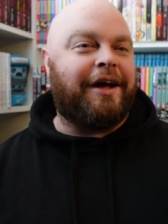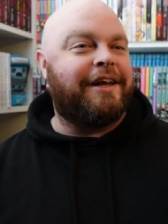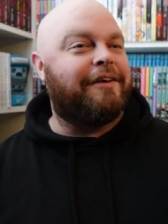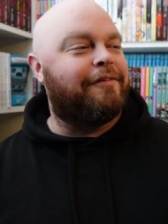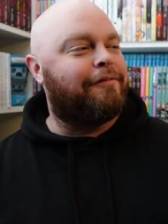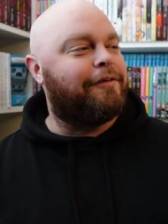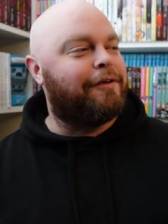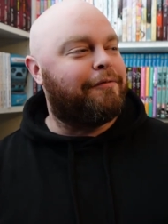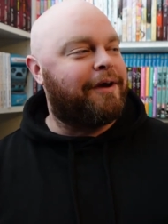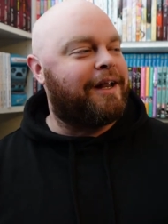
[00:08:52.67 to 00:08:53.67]
I didn't
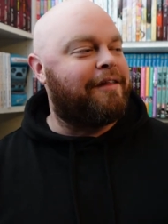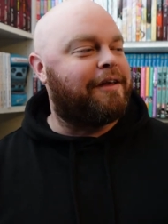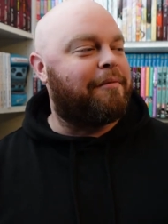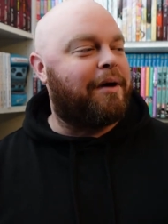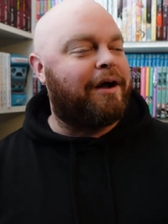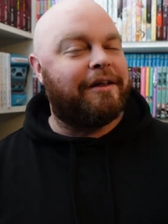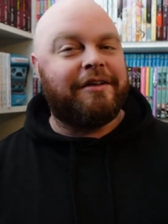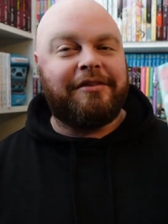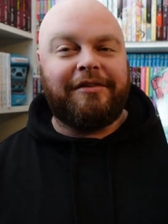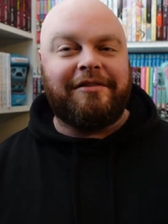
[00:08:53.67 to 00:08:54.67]
really read anything about it.